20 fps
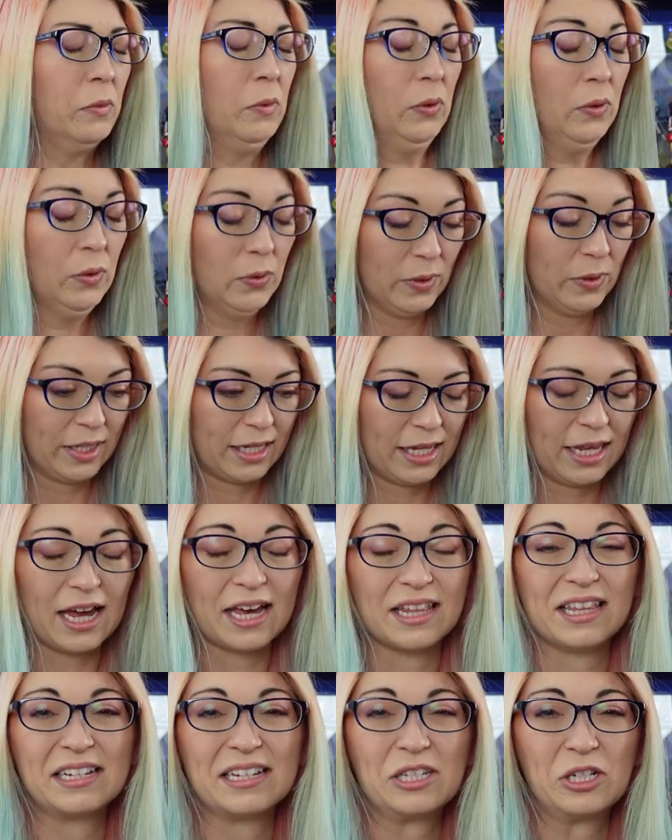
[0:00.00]
Whew,
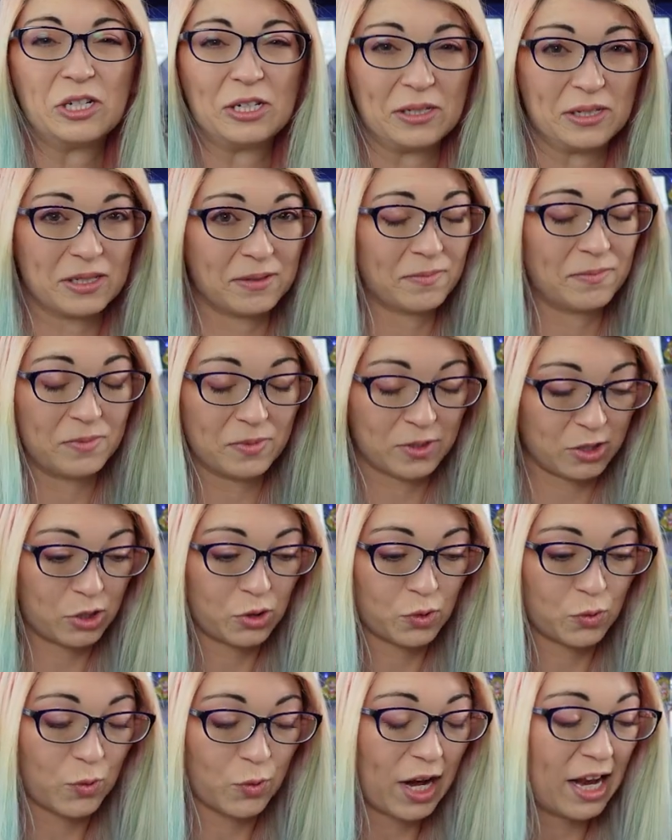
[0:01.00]
yeah, that's just
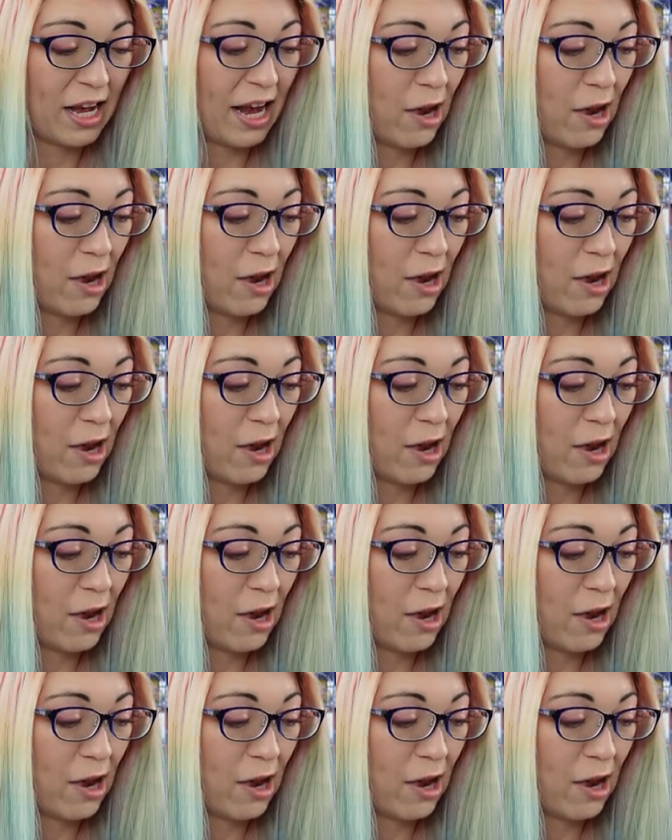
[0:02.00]
straight